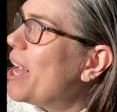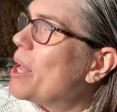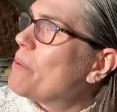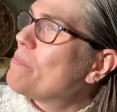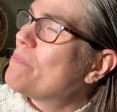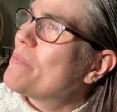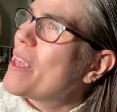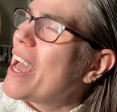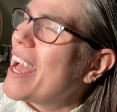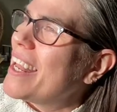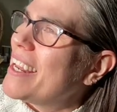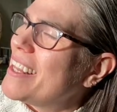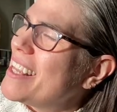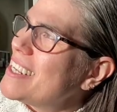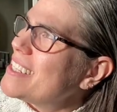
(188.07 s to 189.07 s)
Um,
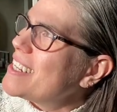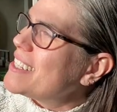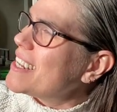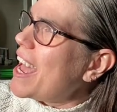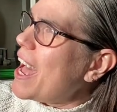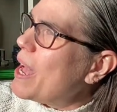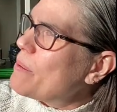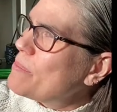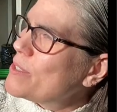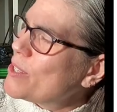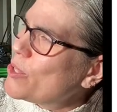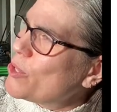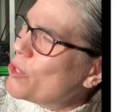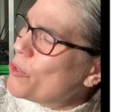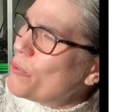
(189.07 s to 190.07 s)
and this is
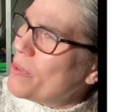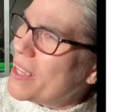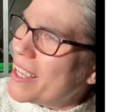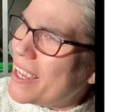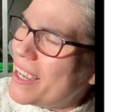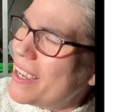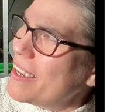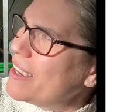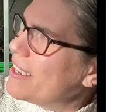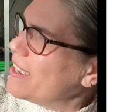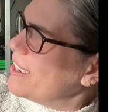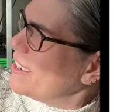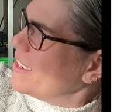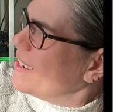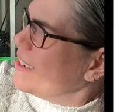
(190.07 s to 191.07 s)
absolutely.
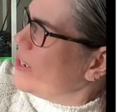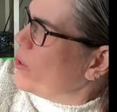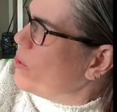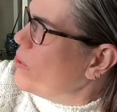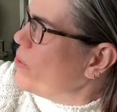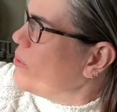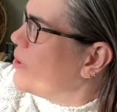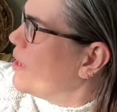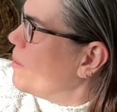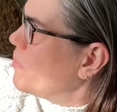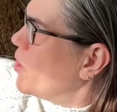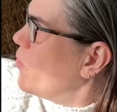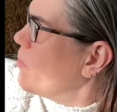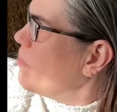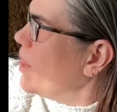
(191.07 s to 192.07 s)
Whew, I'm
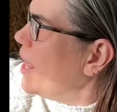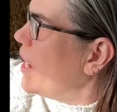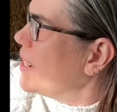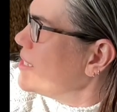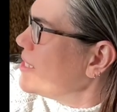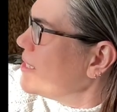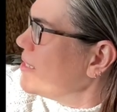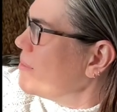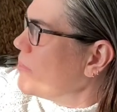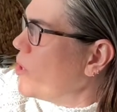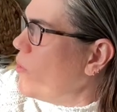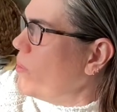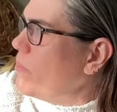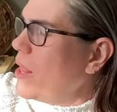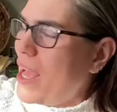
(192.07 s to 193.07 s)
going blind. I'm
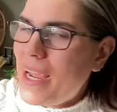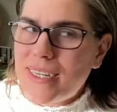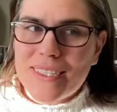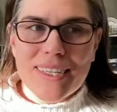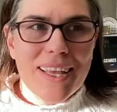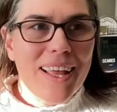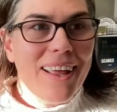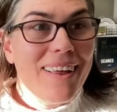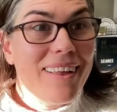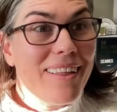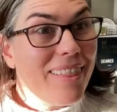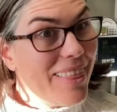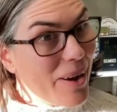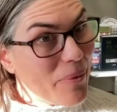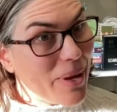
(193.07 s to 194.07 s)
going blind.
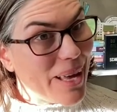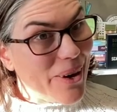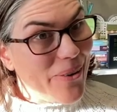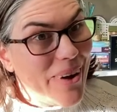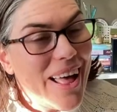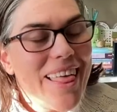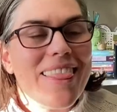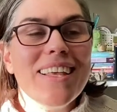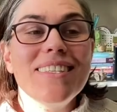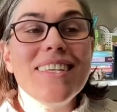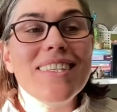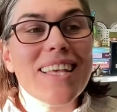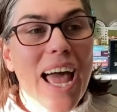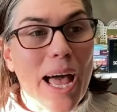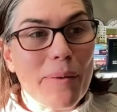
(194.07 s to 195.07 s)
There we go. This
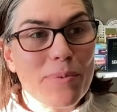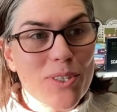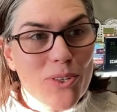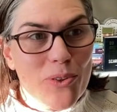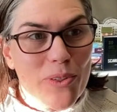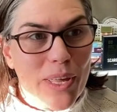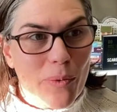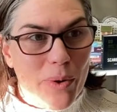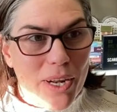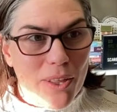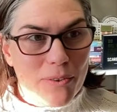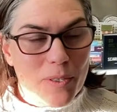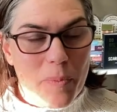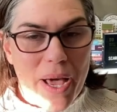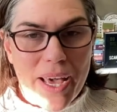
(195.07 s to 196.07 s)
is absolutely one of
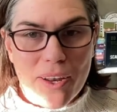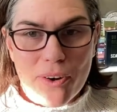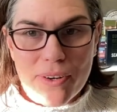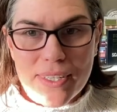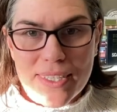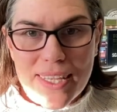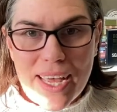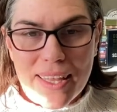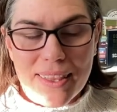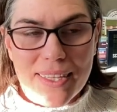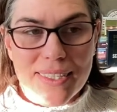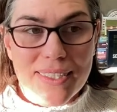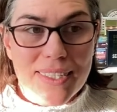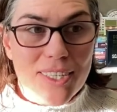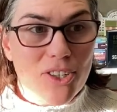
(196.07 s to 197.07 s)
those patterns that
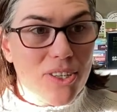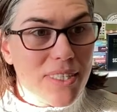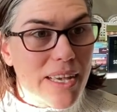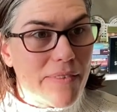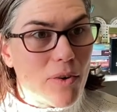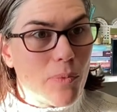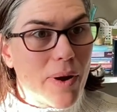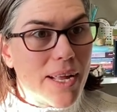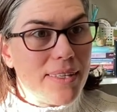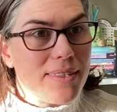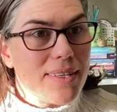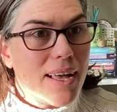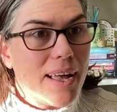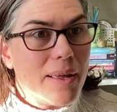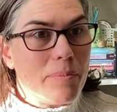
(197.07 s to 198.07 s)
the stitches have a right
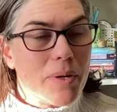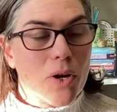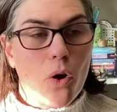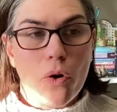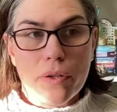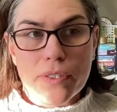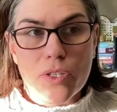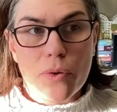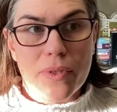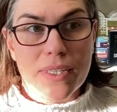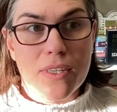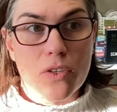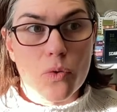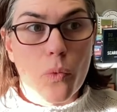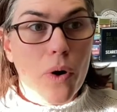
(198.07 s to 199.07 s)
side, but also
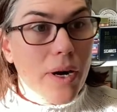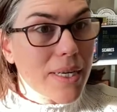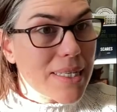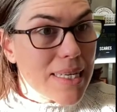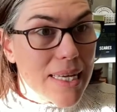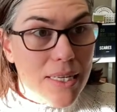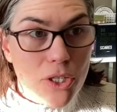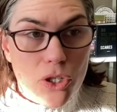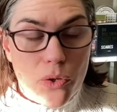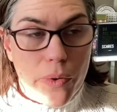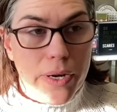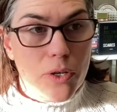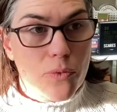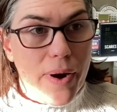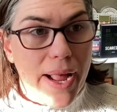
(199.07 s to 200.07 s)
this is worked in
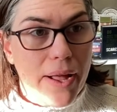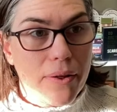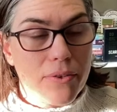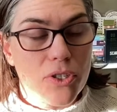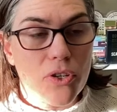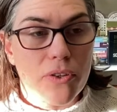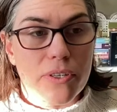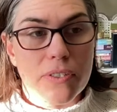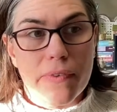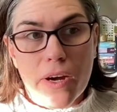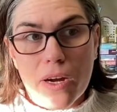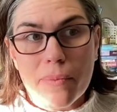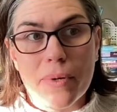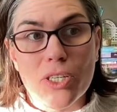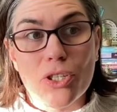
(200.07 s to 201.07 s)
joined round. So there's
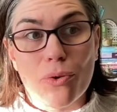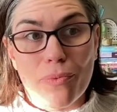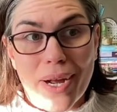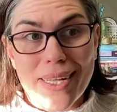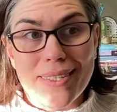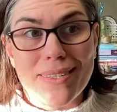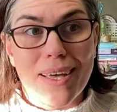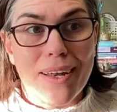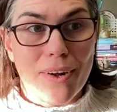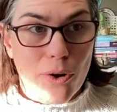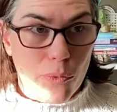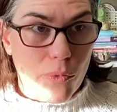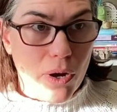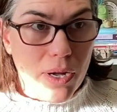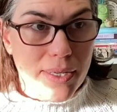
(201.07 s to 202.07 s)
very much a right side and
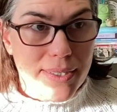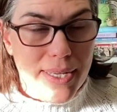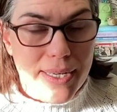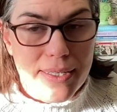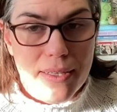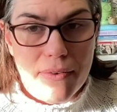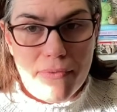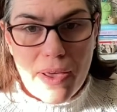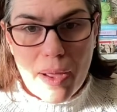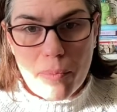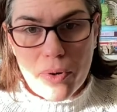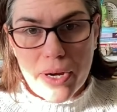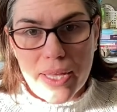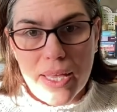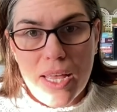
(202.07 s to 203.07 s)
a wrong side to the
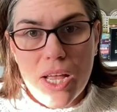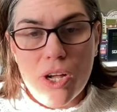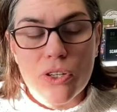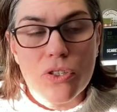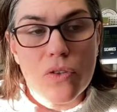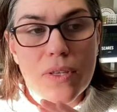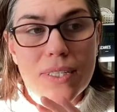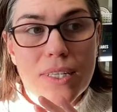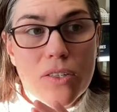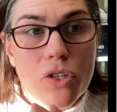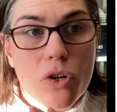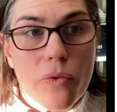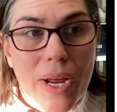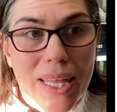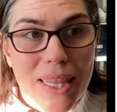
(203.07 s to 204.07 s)
fabric. So this is
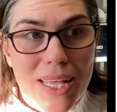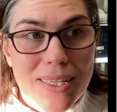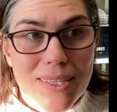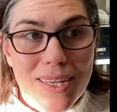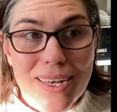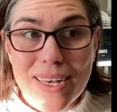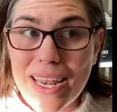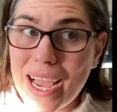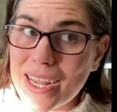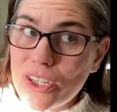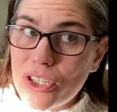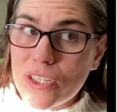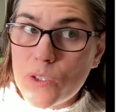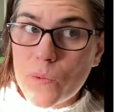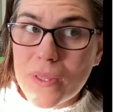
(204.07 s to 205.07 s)
a great lesson, not
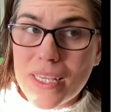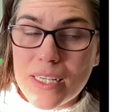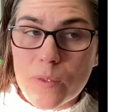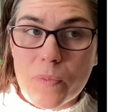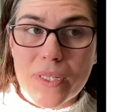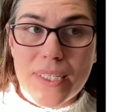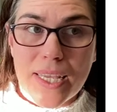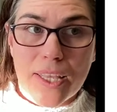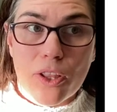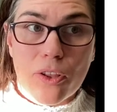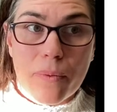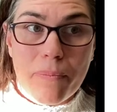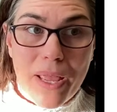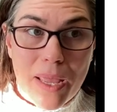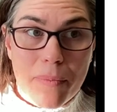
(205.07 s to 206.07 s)
just with these
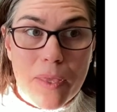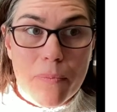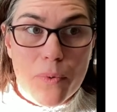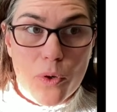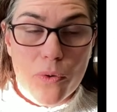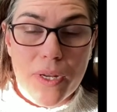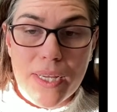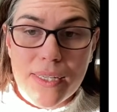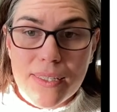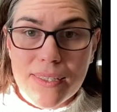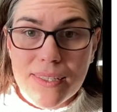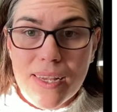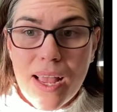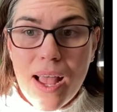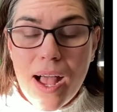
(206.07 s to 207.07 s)
particular baby
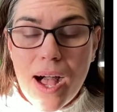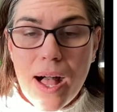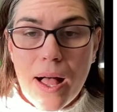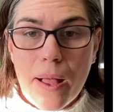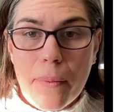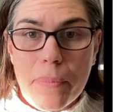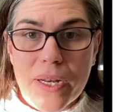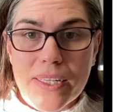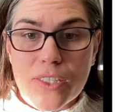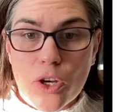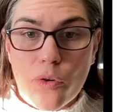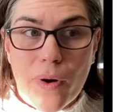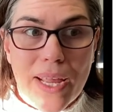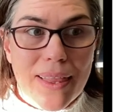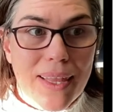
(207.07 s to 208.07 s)
booties, uh, but it's a
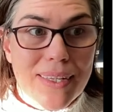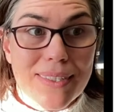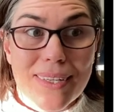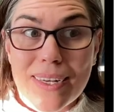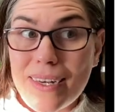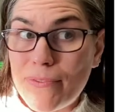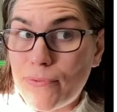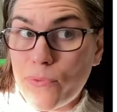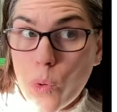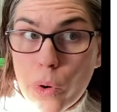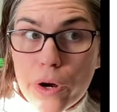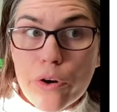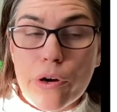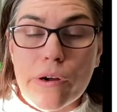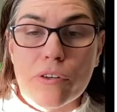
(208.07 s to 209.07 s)
great lesson
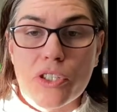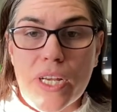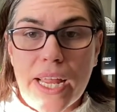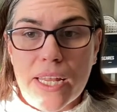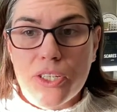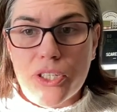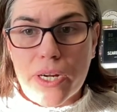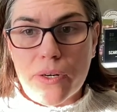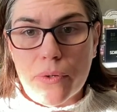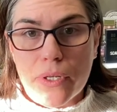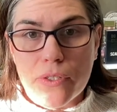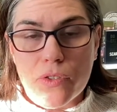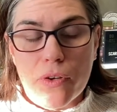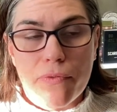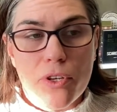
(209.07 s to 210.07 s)
for crochet in
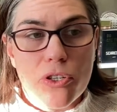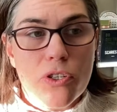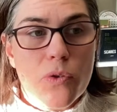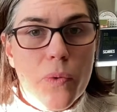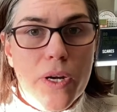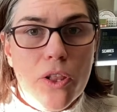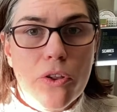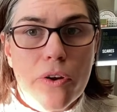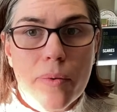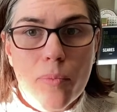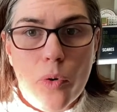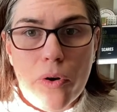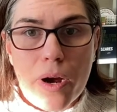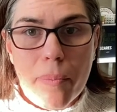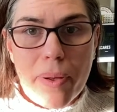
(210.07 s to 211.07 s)
general. So if you just want to learn
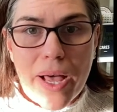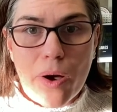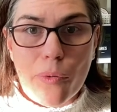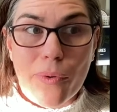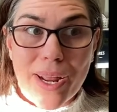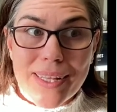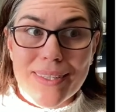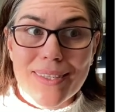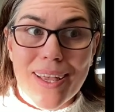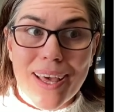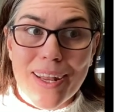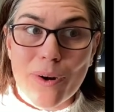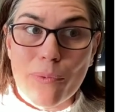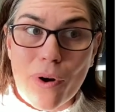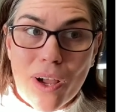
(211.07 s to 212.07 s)
more about right
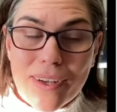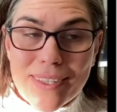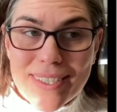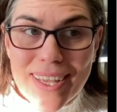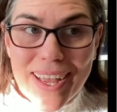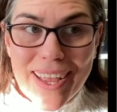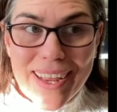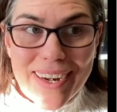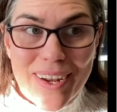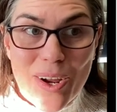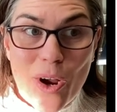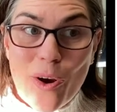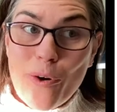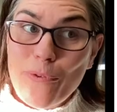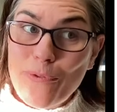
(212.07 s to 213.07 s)
side and wrong side,
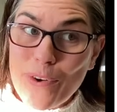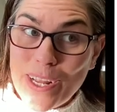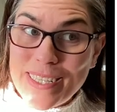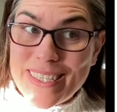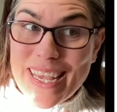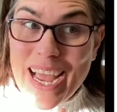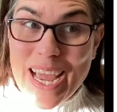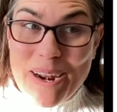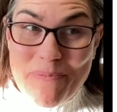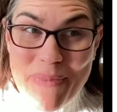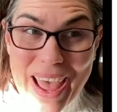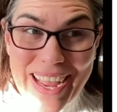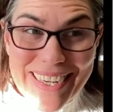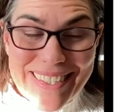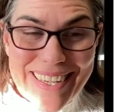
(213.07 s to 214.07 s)
front side and
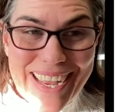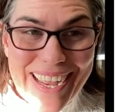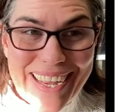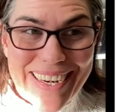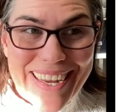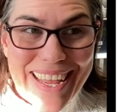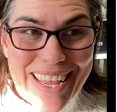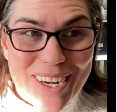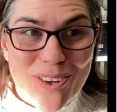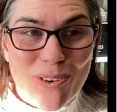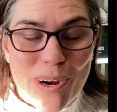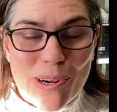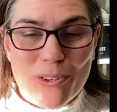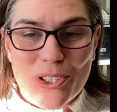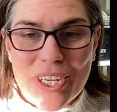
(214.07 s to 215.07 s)
back side in
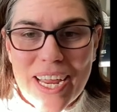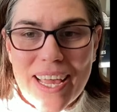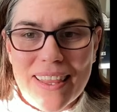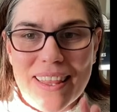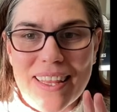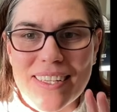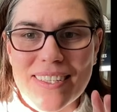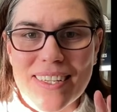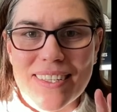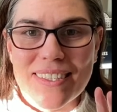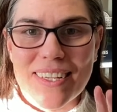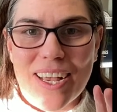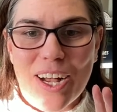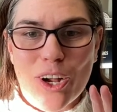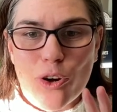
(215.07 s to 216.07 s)
crochet, then this
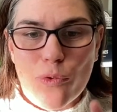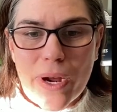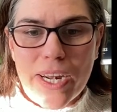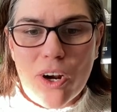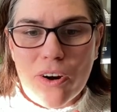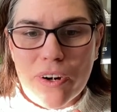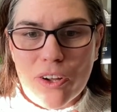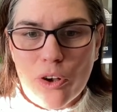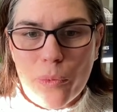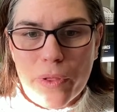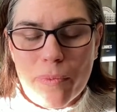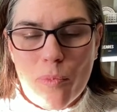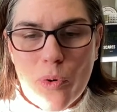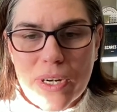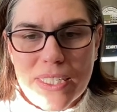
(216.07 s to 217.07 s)
is a great article
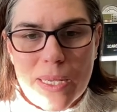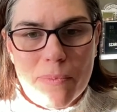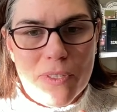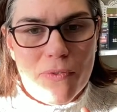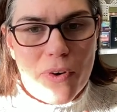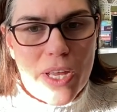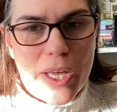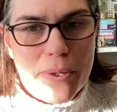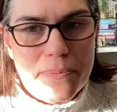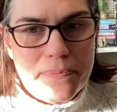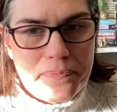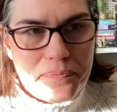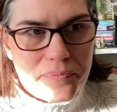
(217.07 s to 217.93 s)
with more tips for you.